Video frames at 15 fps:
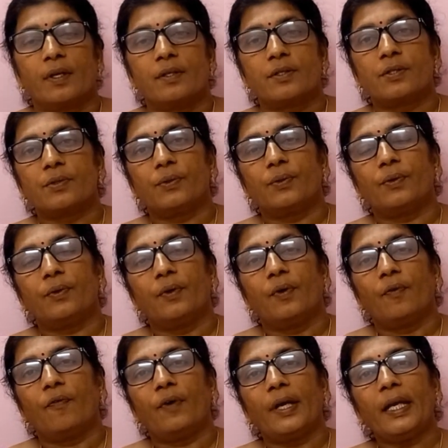So
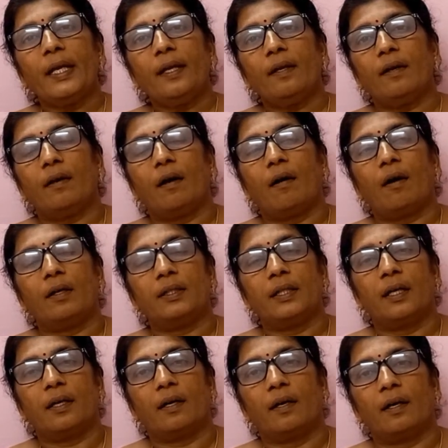why all
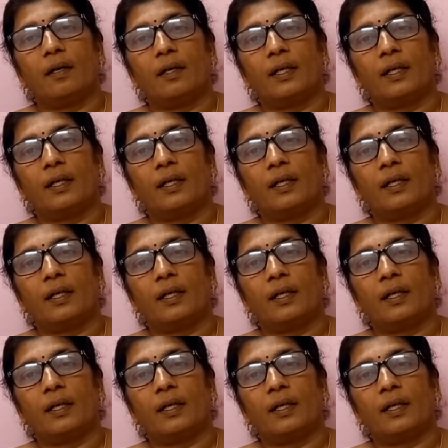the